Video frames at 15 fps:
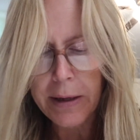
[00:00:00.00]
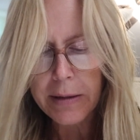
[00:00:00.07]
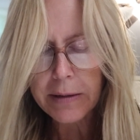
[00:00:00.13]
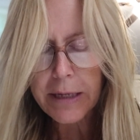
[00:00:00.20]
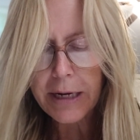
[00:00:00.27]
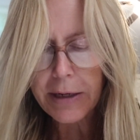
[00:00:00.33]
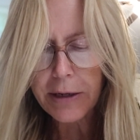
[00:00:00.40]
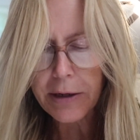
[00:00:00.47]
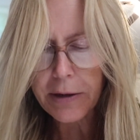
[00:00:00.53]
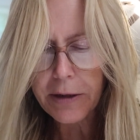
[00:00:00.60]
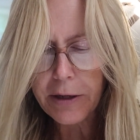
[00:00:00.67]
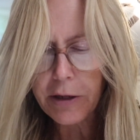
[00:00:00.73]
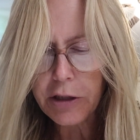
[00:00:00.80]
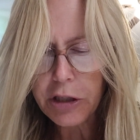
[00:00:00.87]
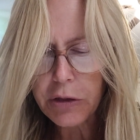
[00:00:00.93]
Later,
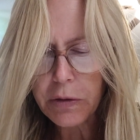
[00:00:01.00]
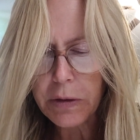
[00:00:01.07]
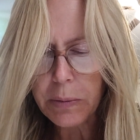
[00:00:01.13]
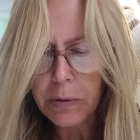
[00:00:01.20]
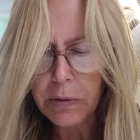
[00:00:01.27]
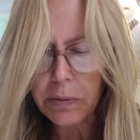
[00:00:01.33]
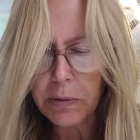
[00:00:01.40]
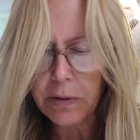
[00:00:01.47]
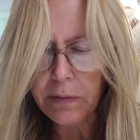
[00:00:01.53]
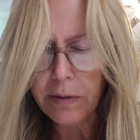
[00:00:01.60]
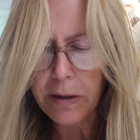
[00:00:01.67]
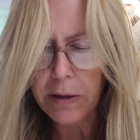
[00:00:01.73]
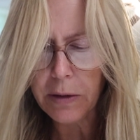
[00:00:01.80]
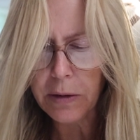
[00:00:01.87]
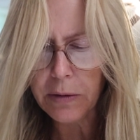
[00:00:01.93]
history will
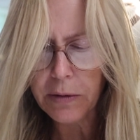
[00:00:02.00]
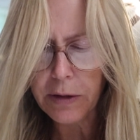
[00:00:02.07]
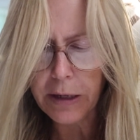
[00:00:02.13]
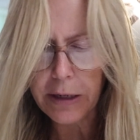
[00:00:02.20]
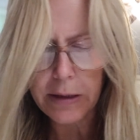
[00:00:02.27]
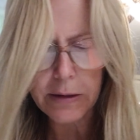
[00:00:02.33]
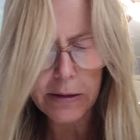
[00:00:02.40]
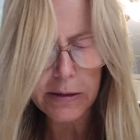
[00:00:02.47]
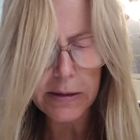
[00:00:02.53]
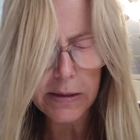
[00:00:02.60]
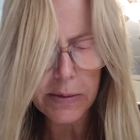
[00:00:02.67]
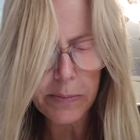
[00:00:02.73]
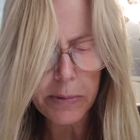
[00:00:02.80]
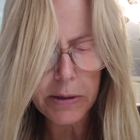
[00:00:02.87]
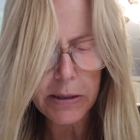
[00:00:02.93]
reveal that in the
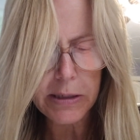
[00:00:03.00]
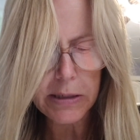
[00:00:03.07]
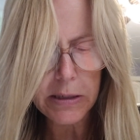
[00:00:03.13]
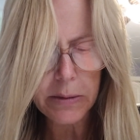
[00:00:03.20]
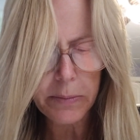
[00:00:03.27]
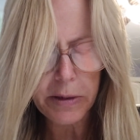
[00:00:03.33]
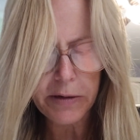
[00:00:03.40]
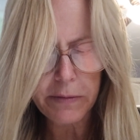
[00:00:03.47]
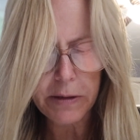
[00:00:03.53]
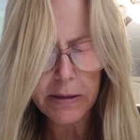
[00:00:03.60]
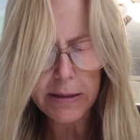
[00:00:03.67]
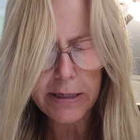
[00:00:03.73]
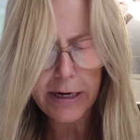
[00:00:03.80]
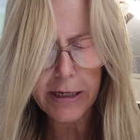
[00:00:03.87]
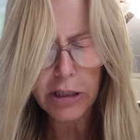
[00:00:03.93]
symbolism of the
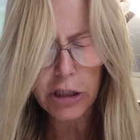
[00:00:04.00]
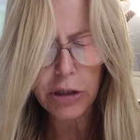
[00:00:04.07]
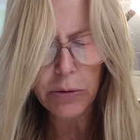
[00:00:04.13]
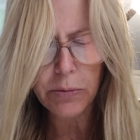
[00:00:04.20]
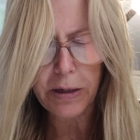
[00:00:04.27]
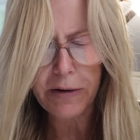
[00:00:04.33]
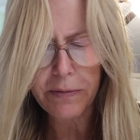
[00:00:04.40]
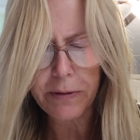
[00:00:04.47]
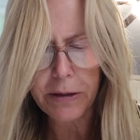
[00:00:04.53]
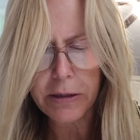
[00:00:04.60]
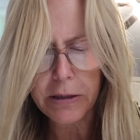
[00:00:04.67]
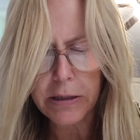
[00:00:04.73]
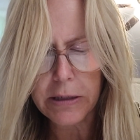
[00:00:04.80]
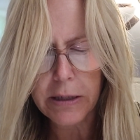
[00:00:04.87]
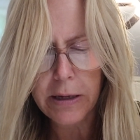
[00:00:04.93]
statue
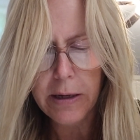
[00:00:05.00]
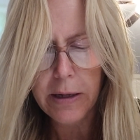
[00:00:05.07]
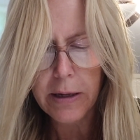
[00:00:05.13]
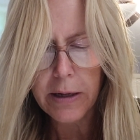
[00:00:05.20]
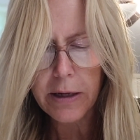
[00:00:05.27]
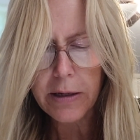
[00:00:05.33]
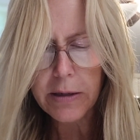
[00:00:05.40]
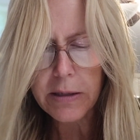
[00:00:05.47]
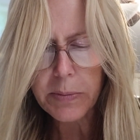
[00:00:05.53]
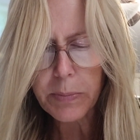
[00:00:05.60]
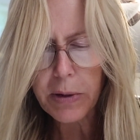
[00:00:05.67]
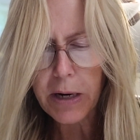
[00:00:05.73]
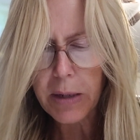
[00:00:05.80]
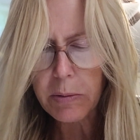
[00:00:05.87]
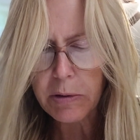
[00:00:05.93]
reference is
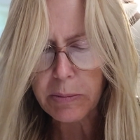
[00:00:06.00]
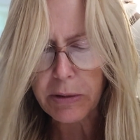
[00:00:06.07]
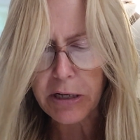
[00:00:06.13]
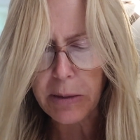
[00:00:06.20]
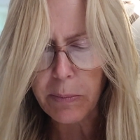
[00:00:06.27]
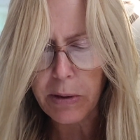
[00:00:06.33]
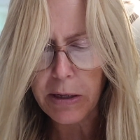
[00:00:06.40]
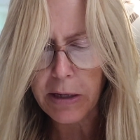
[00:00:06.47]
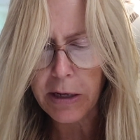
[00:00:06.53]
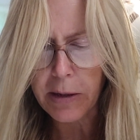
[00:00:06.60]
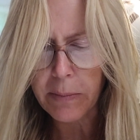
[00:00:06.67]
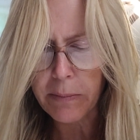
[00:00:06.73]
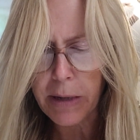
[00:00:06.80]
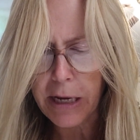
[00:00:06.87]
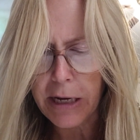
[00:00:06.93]
probably
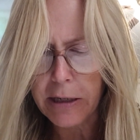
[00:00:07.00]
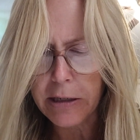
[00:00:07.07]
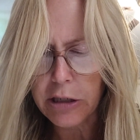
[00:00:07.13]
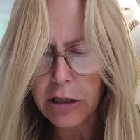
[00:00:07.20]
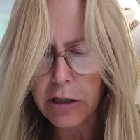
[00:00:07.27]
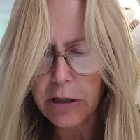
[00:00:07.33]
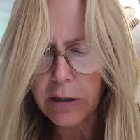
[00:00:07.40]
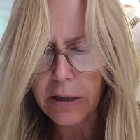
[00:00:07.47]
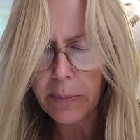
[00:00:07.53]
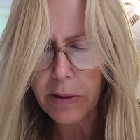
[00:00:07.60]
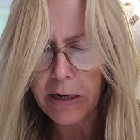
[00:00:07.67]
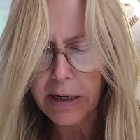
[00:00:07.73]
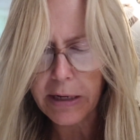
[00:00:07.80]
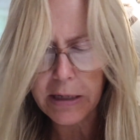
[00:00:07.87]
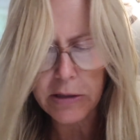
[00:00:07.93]
being made to
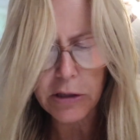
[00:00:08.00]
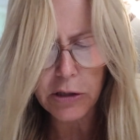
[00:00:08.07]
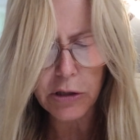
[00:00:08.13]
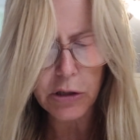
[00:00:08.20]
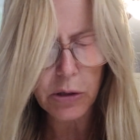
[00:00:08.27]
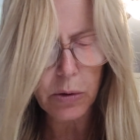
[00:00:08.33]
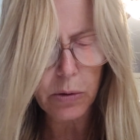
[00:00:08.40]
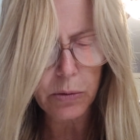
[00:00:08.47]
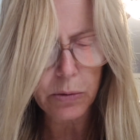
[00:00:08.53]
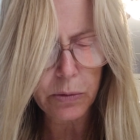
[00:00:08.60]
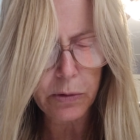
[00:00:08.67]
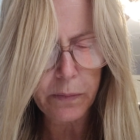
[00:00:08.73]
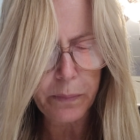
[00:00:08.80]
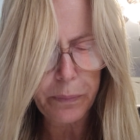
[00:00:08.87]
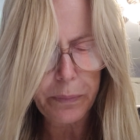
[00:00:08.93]
Nebuchadnezzar's
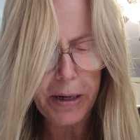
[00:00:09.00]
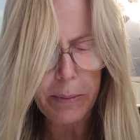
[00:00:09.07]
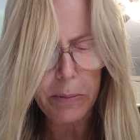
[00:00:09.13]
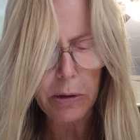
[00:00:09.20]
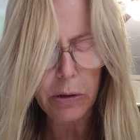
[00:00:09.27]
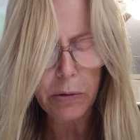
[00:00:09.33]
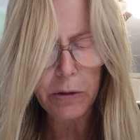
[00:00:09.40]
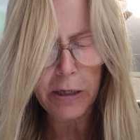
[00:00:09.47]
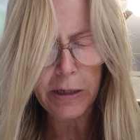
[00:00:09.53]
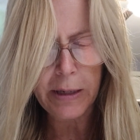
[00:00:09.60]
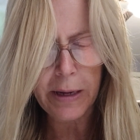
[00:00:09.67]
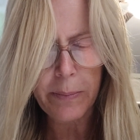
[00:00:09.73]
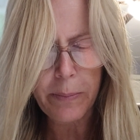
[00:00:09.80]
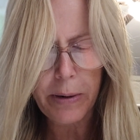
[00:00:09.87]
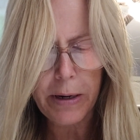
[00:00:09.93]
own Babylonian
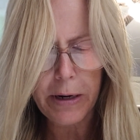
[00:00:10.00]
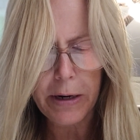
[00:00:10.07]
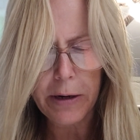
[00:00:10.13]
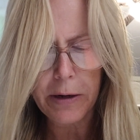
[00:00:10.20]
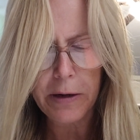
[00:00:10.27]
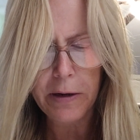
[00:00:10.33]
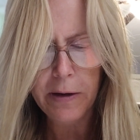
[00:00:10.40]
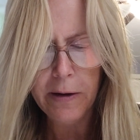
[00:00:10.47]
empire,